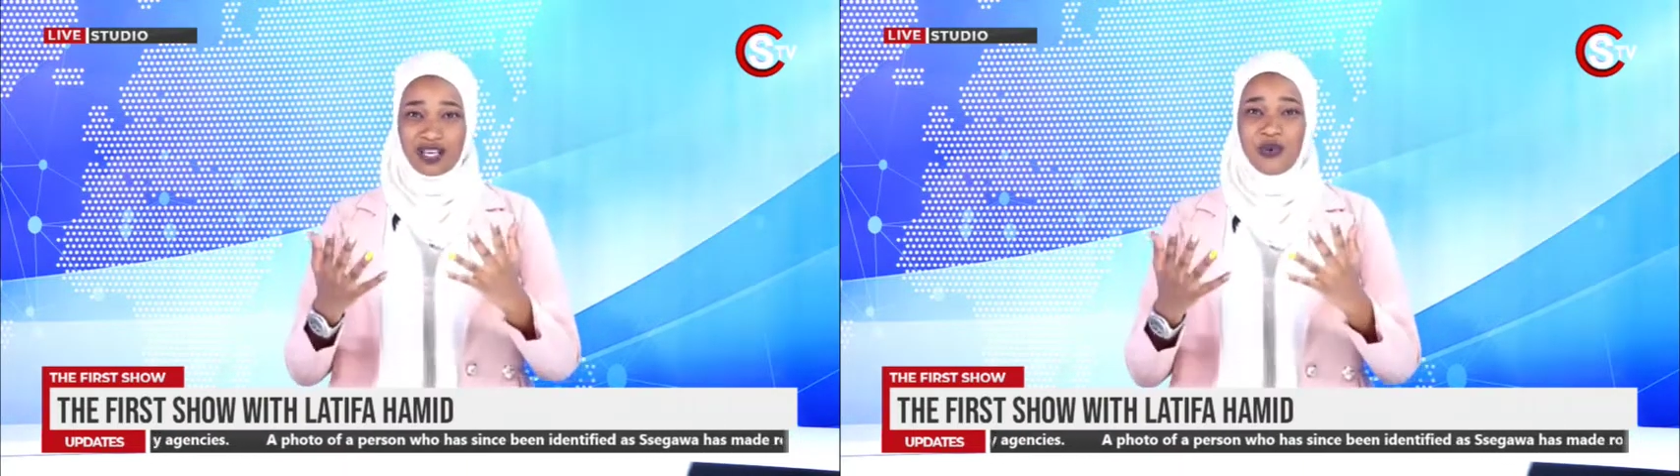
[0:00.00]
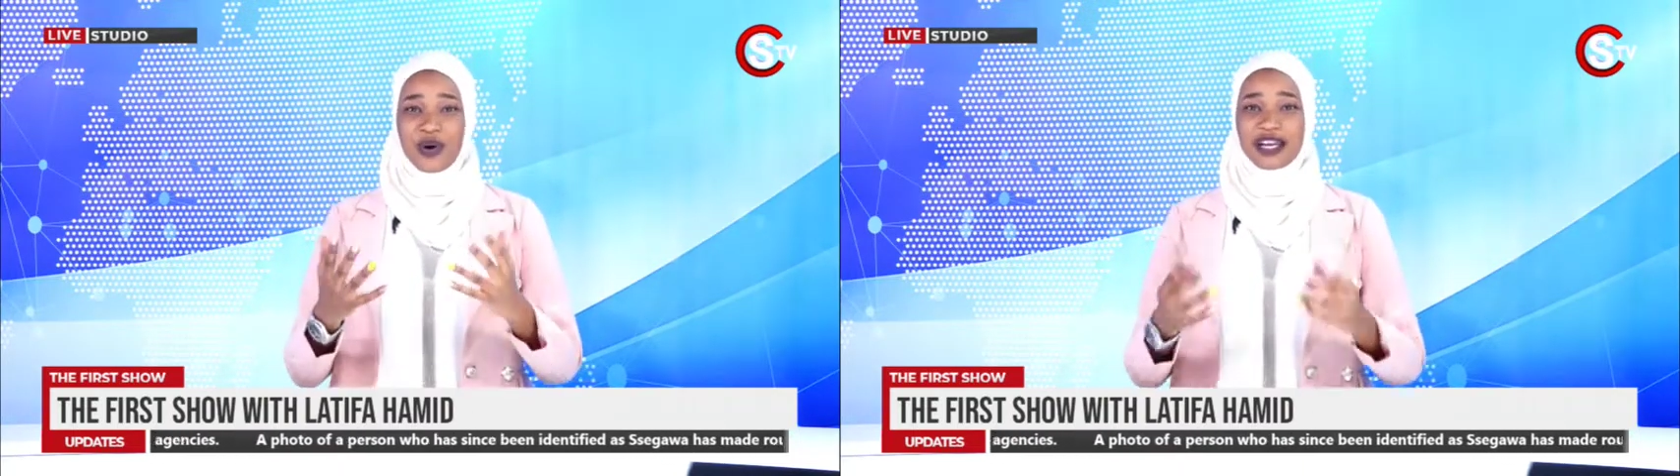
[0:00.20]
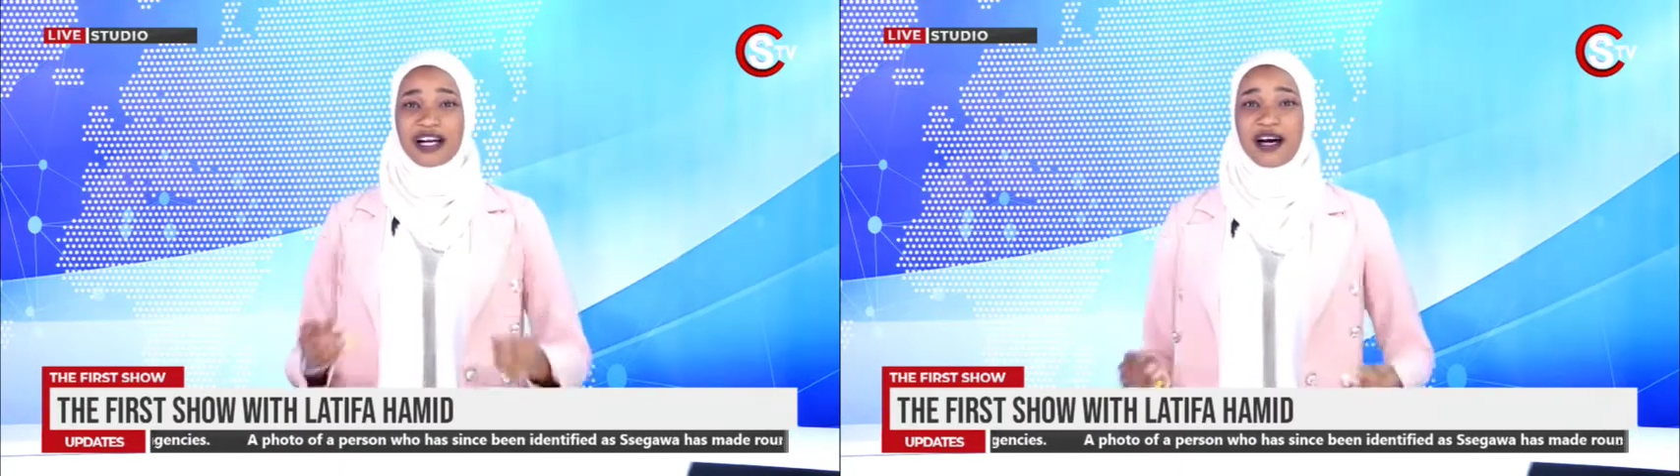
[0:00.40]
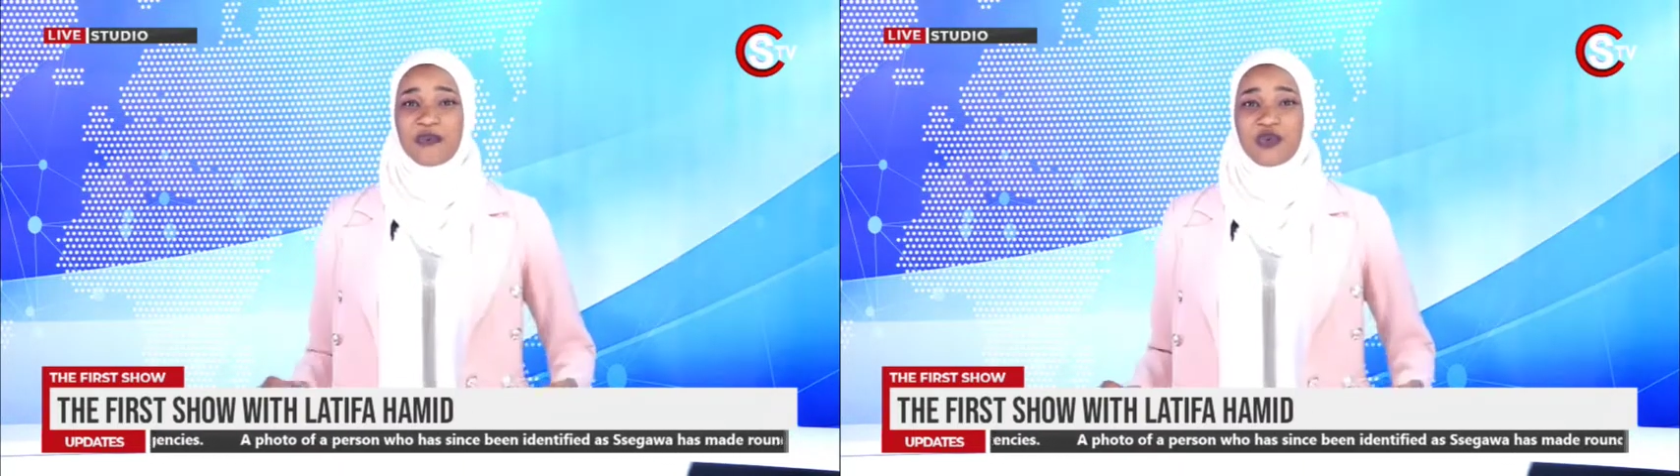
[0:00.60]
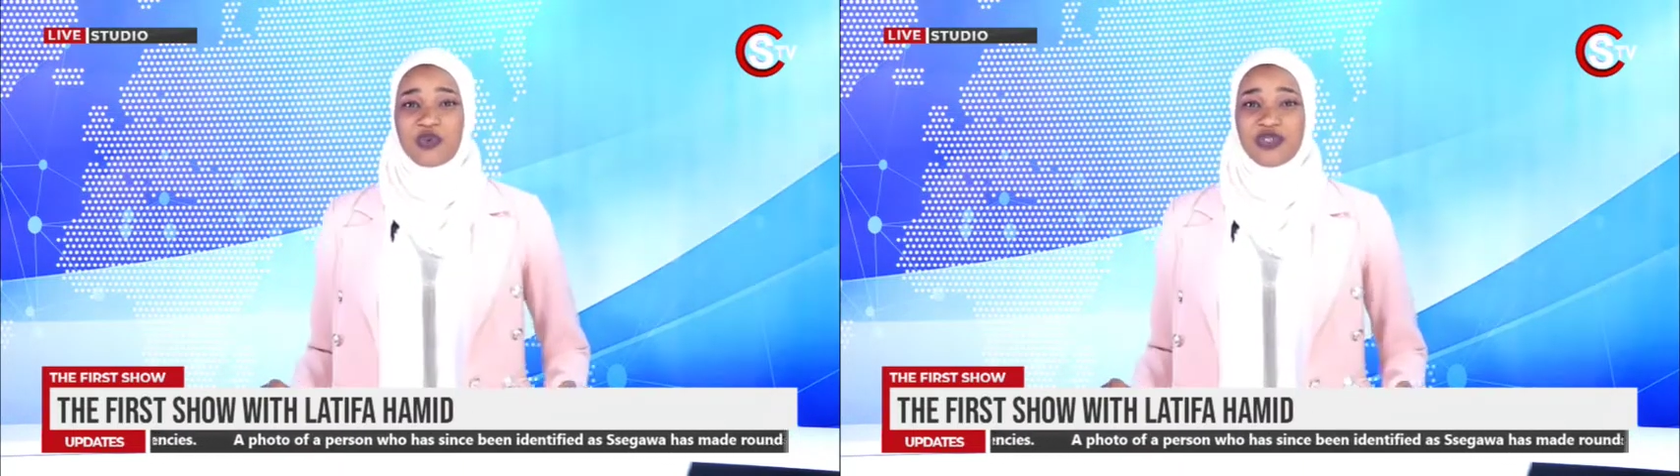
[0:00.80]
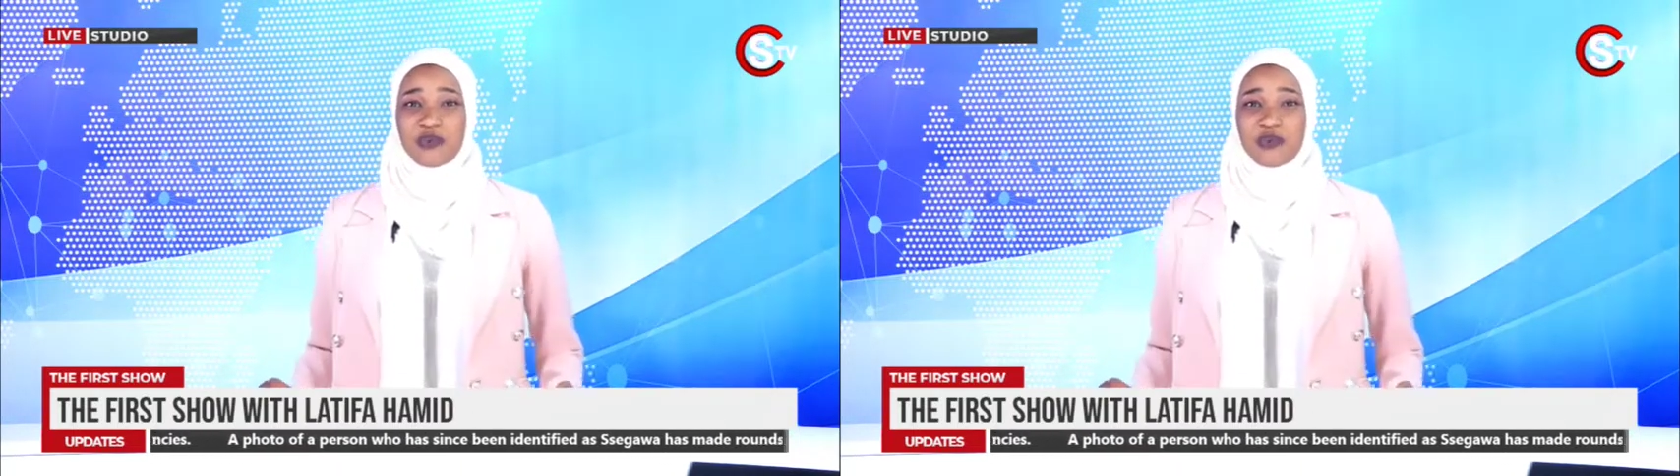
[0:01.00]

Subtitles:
wake up with the